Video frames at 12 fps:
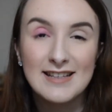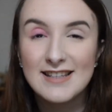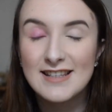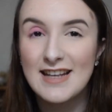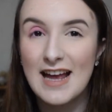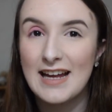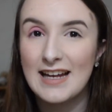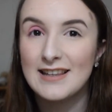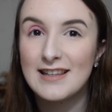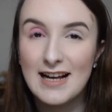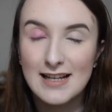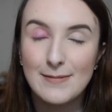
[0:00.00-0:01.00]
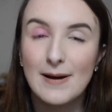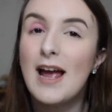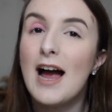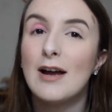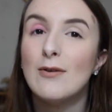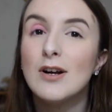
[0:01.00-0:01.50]
stained as my
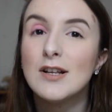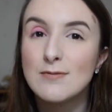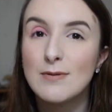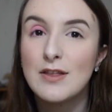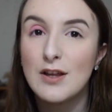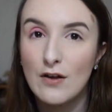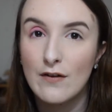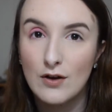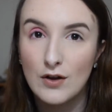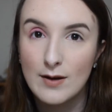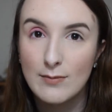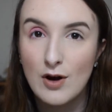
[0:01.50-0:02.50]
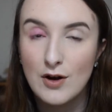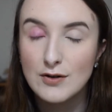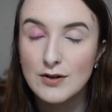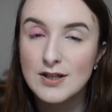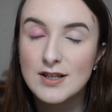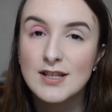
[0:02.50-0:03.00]
eye was with the other
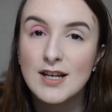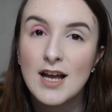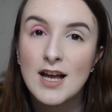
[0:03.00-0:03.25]
products.